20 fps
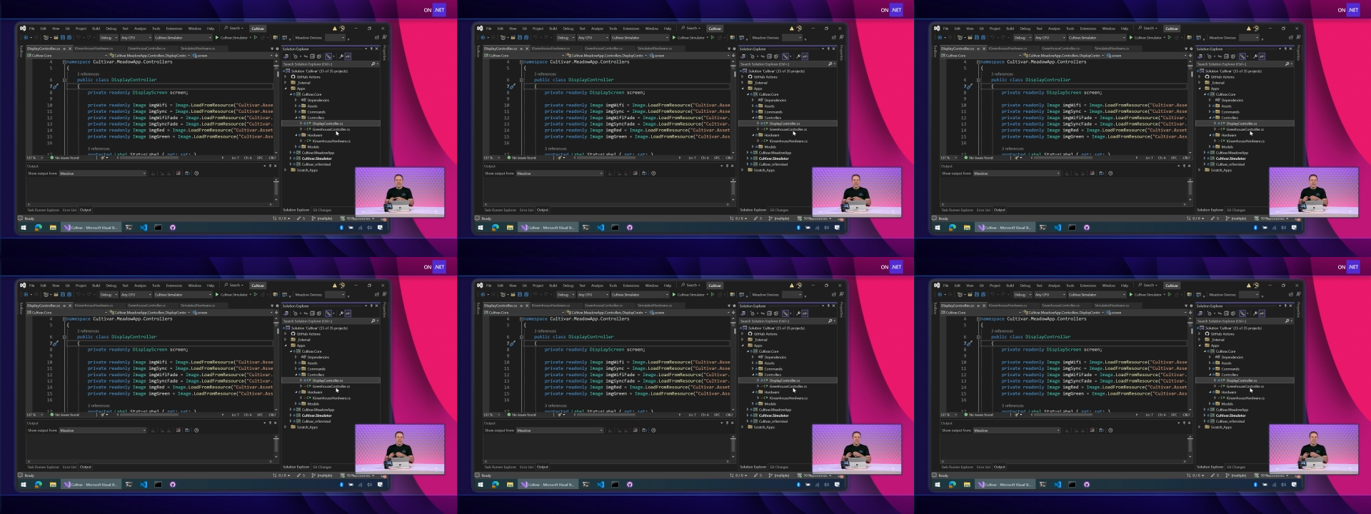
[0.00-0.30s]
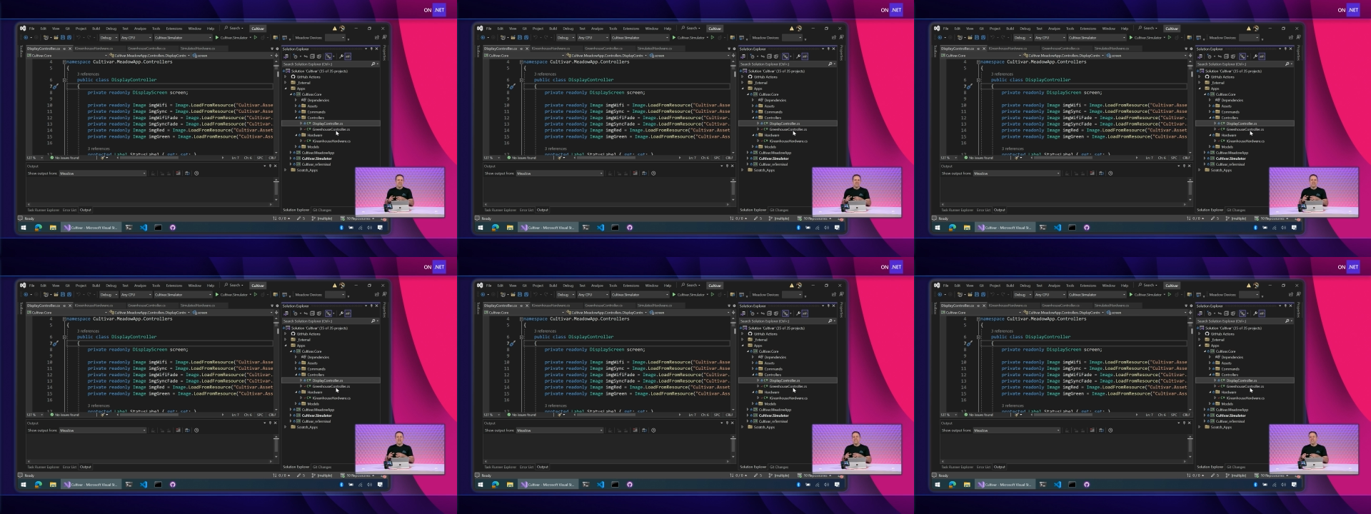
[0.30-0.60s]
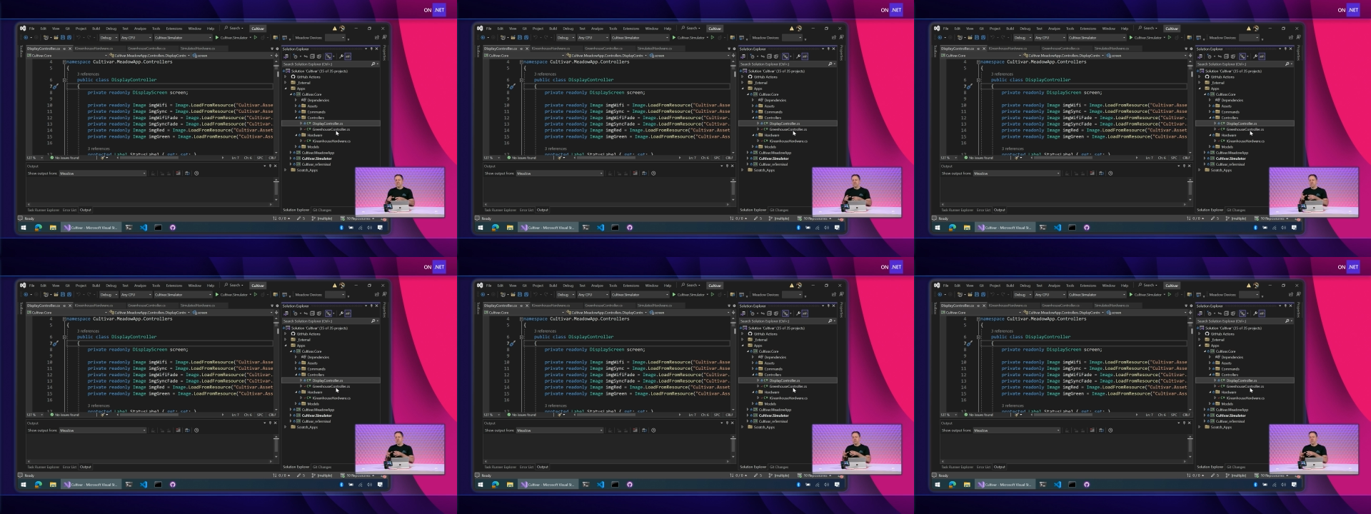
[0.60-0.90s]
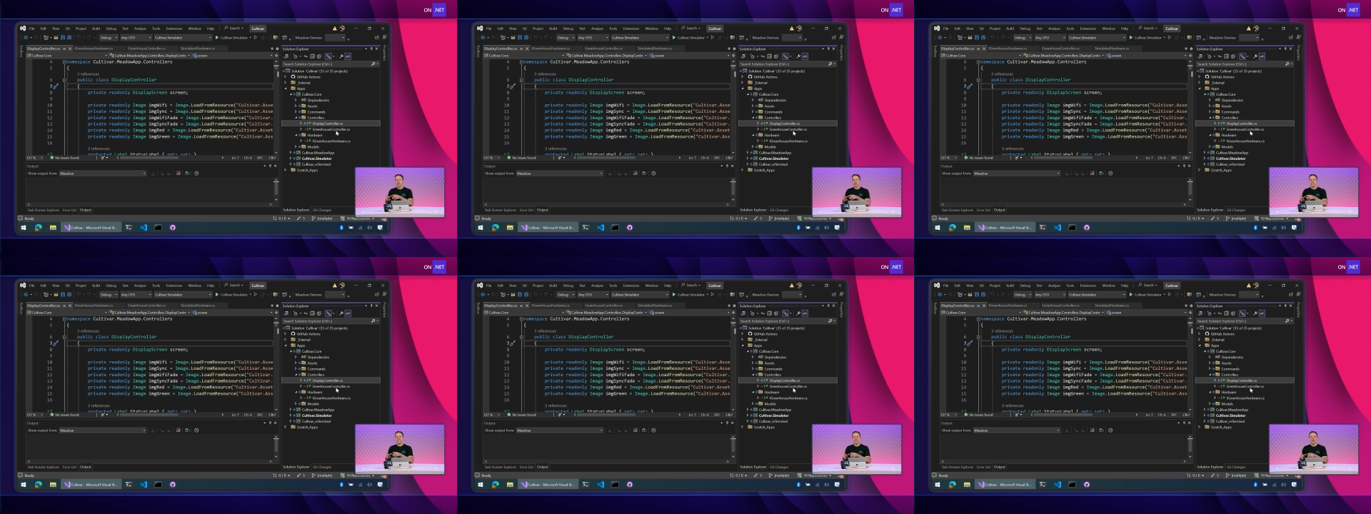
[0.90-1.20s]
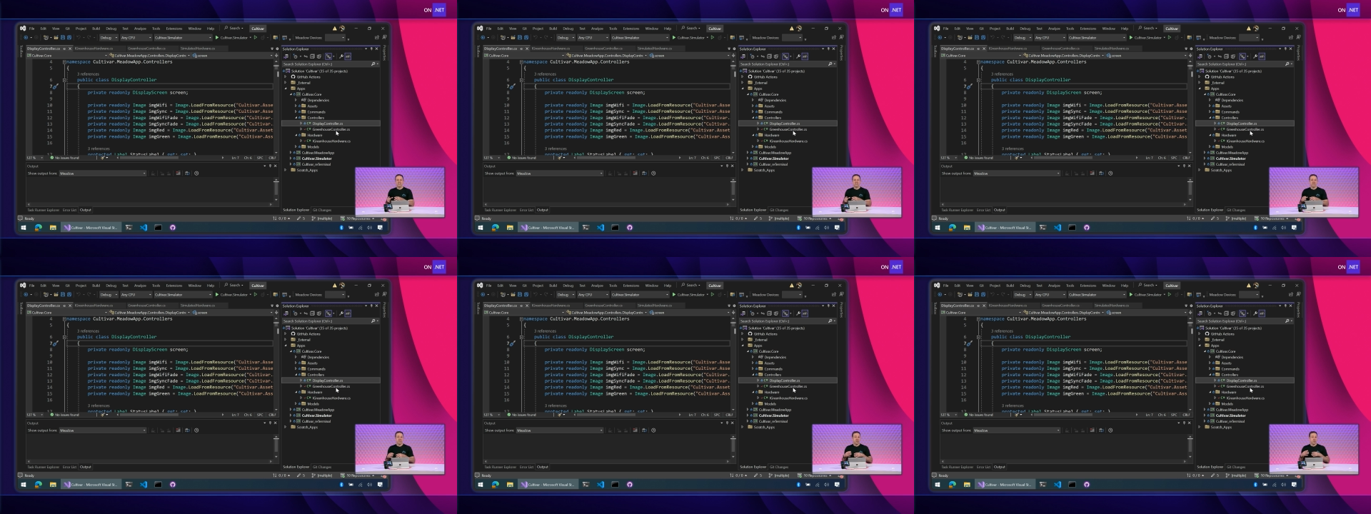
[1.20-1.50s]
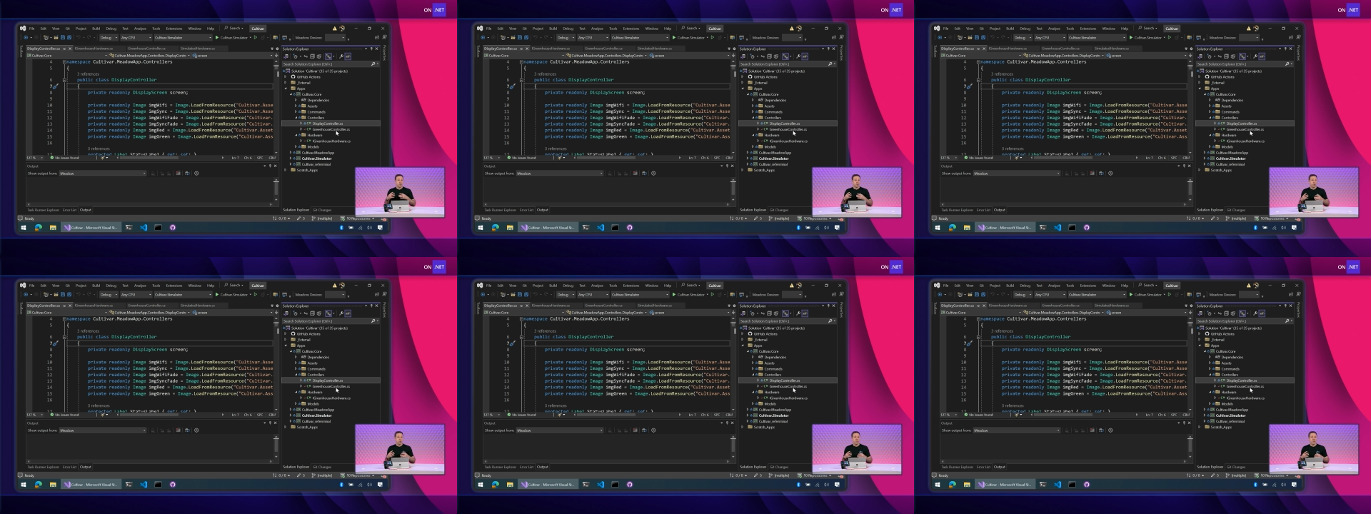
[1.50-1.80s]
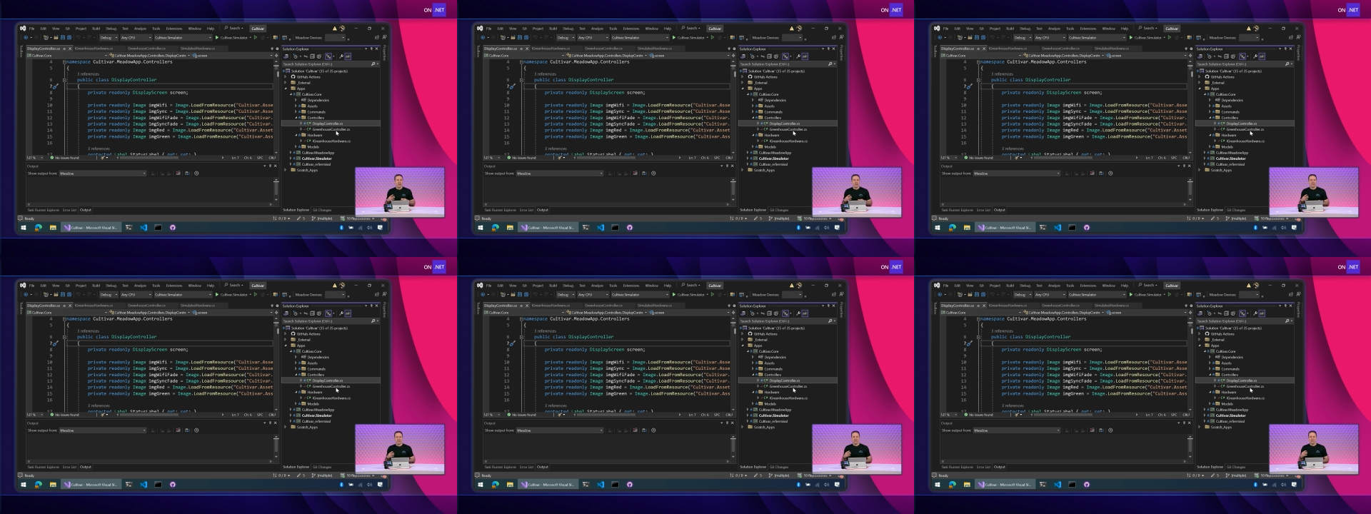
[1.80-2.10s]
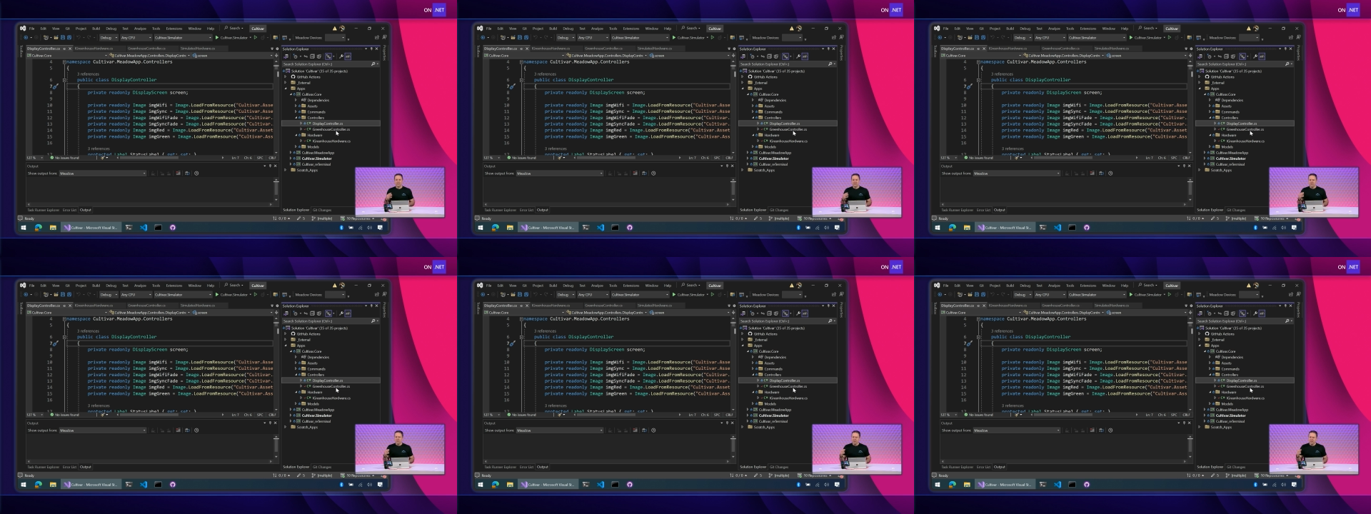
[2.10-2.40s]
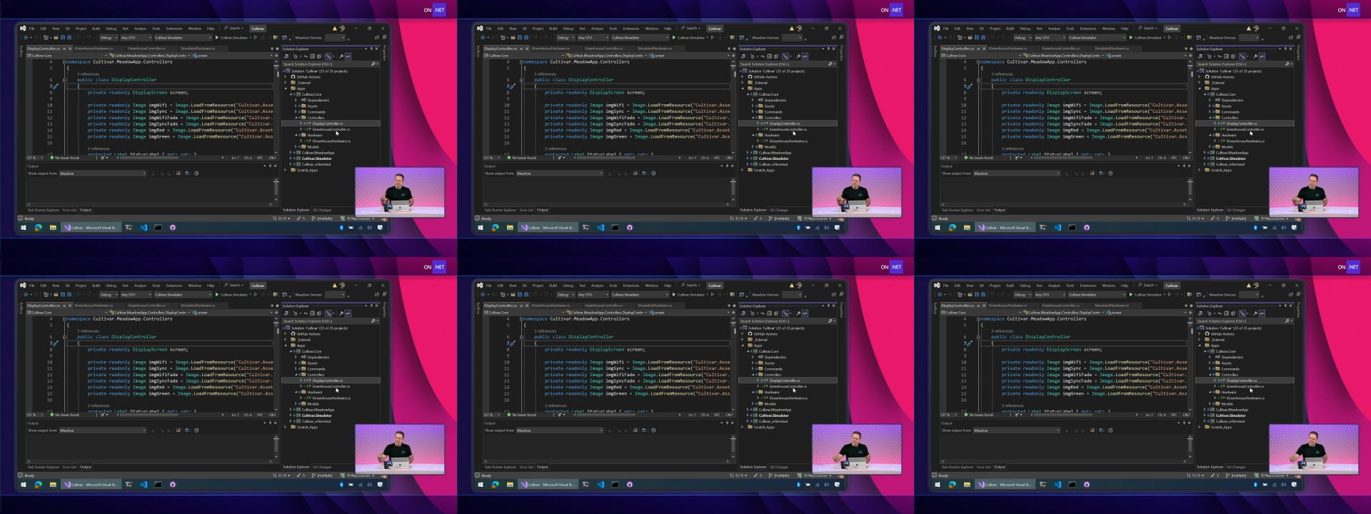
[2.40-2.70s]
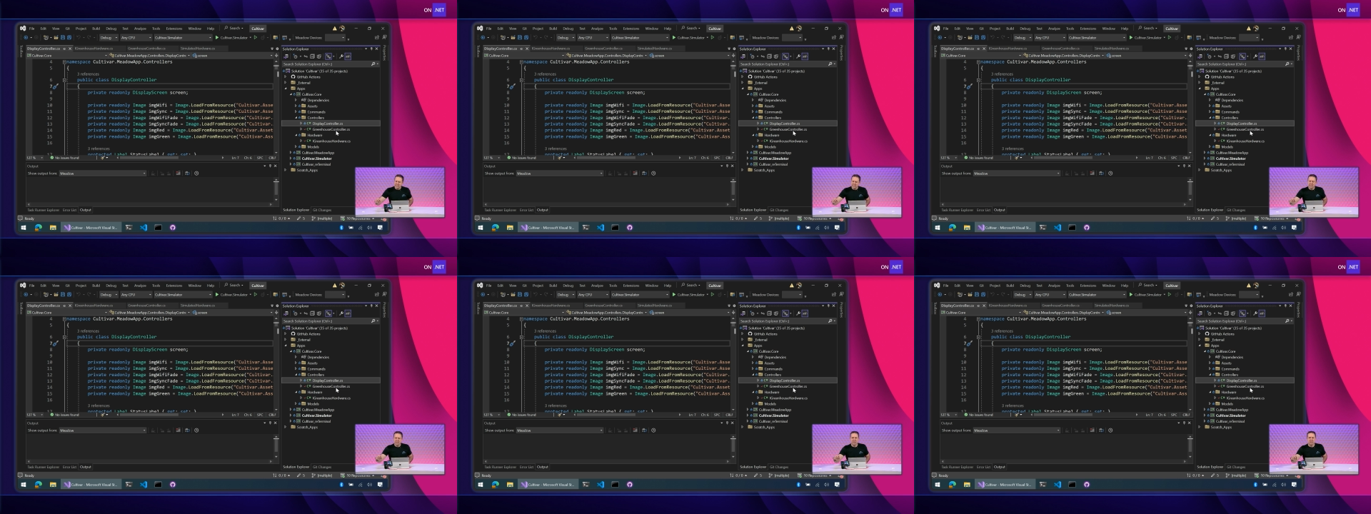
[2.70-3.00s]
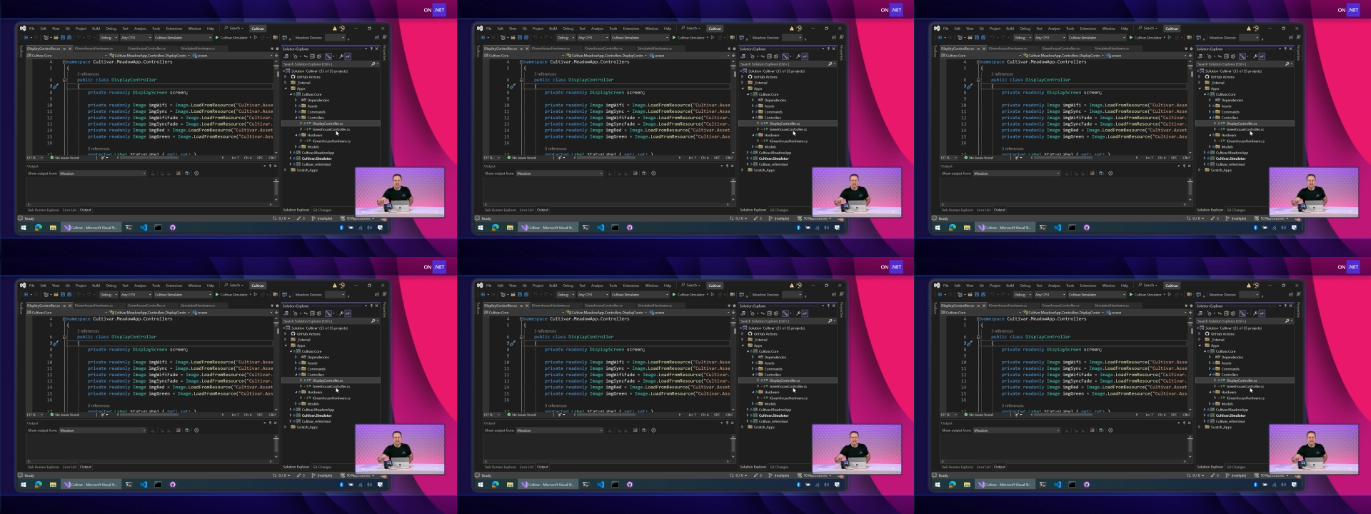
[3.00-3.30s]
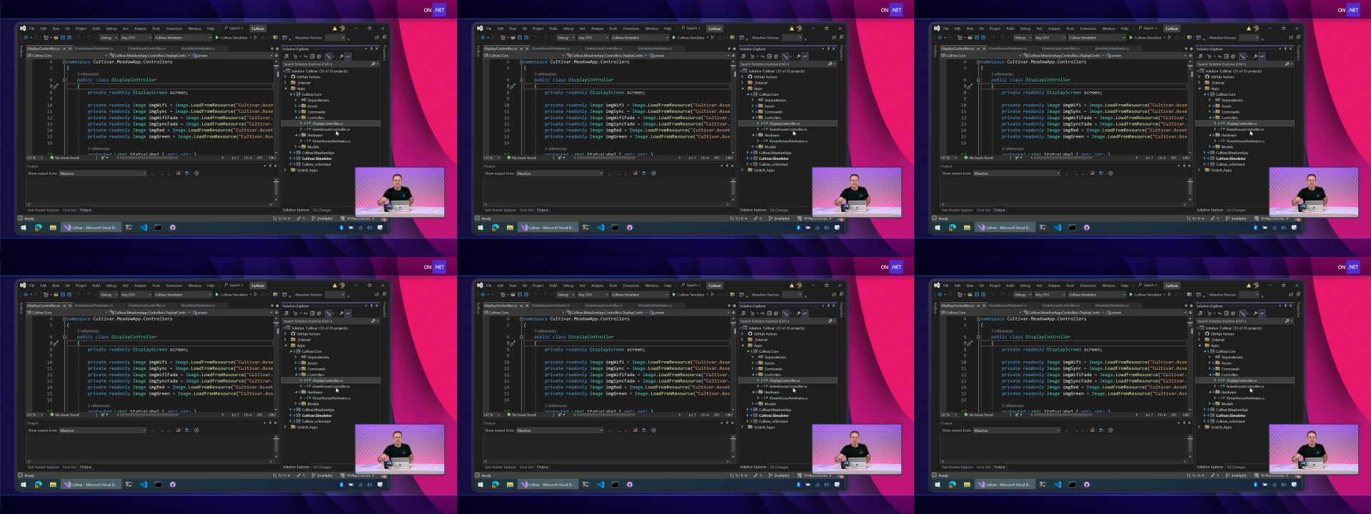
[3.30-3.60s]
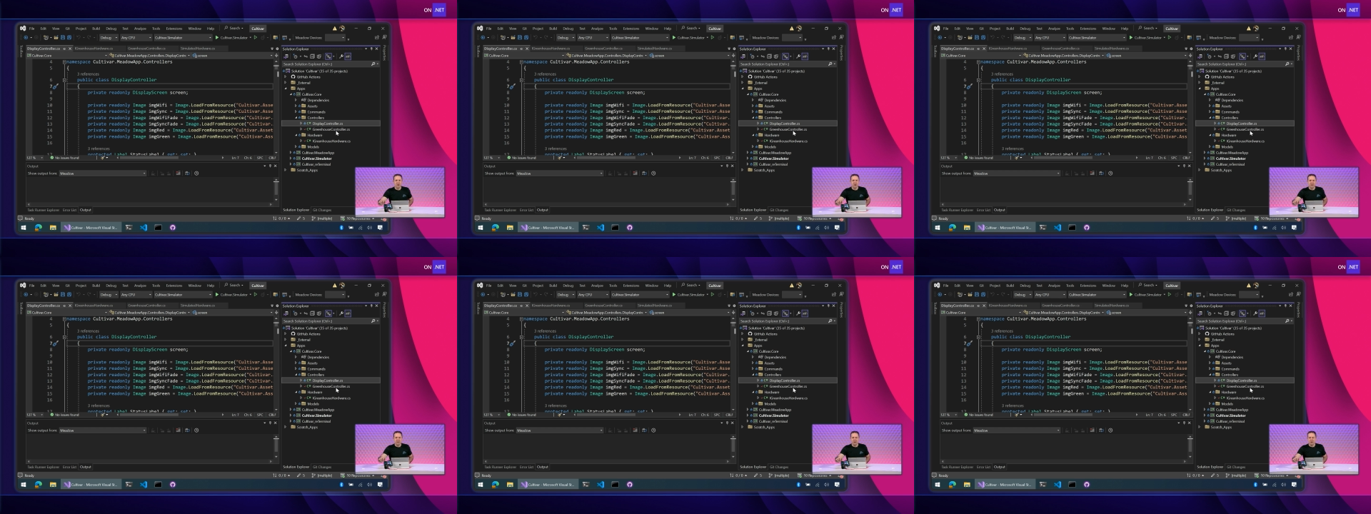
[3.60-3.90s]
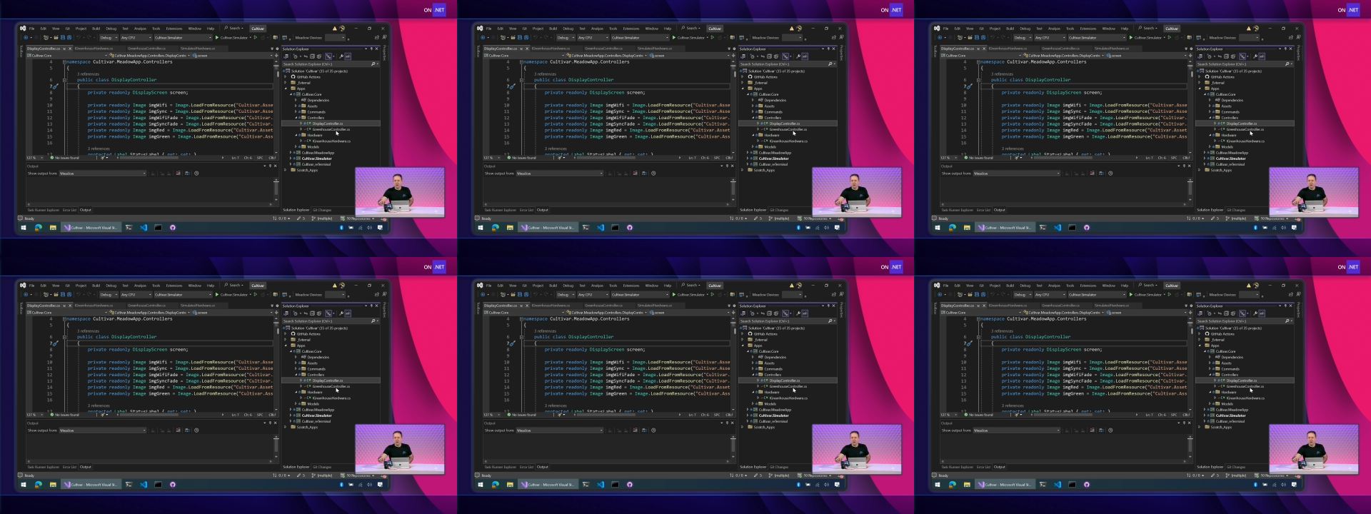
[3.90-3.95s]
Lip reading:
Nobody's mouth can be seen.